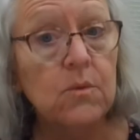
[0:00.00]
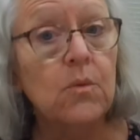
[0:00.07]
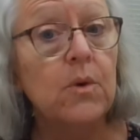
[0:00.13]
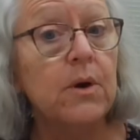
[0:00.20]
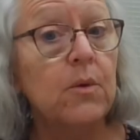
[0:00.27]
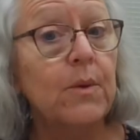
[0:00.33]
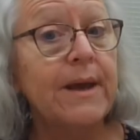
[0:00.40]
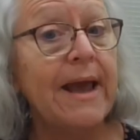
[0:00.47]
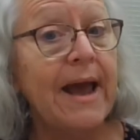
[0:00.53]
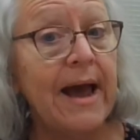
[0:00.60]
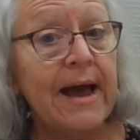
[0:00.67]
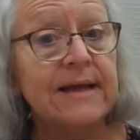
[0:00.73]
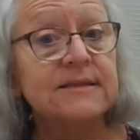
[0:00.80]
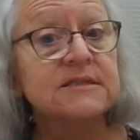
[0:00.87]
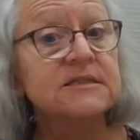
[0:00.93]
where we
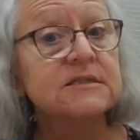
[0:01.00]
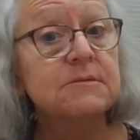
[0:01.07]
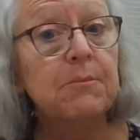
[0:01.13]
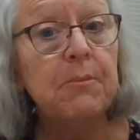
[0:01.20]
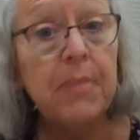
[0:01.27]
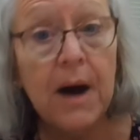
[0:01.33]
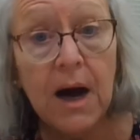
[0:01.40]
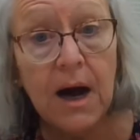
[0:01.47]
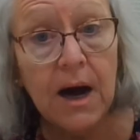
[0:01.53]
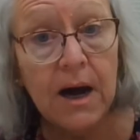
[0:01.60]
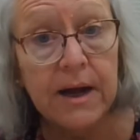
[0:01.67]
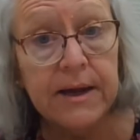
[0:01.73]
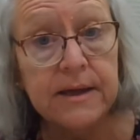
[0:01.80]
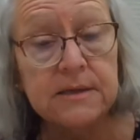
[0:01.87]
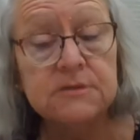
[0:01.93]
had
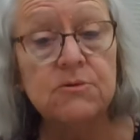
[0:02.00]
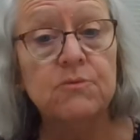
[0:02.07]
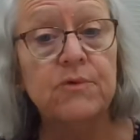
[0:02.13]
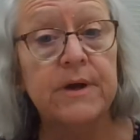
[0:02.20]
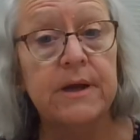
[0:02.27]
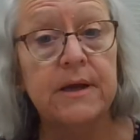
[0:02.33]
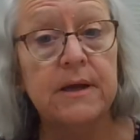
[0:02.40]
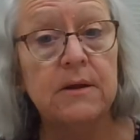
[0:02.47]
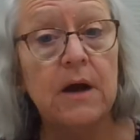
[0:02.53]
spies ring,